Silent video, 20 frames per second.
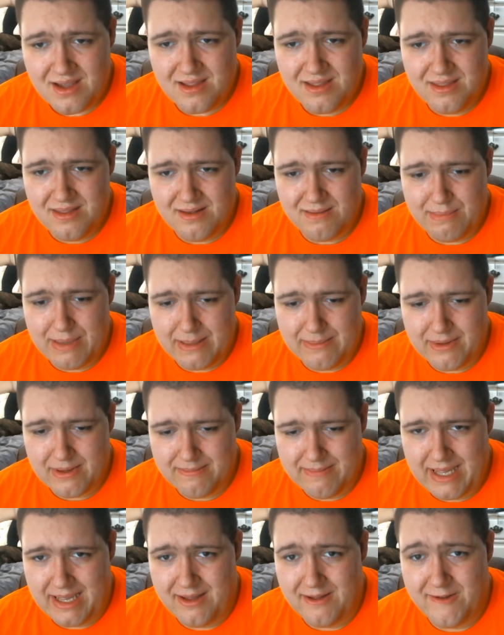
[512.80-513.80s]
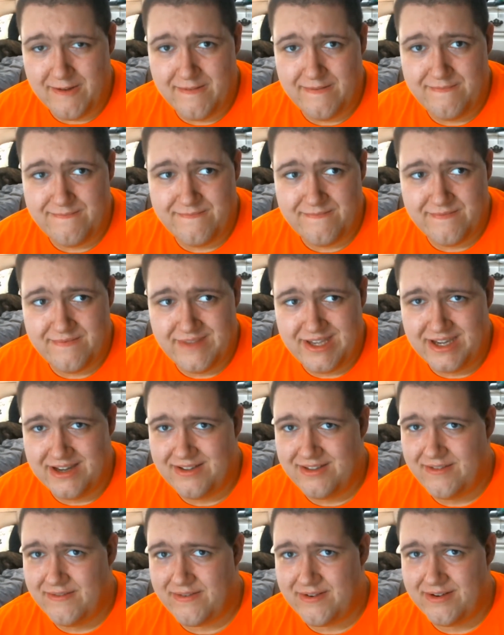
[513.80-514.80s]
the public beta, you
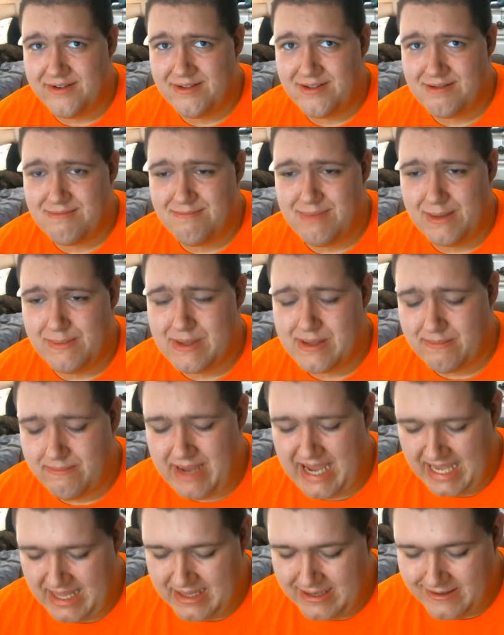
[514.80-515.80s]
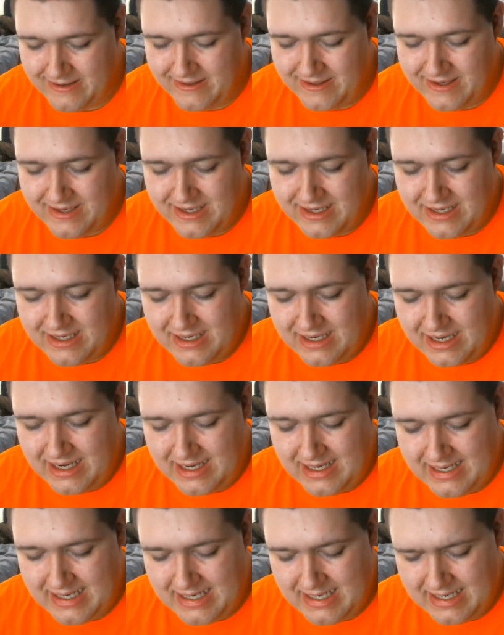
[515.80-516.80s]
know, the first public beta.
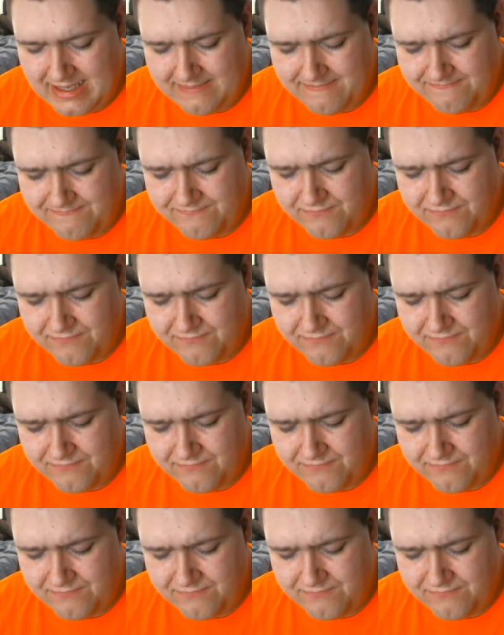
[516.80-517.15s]
Like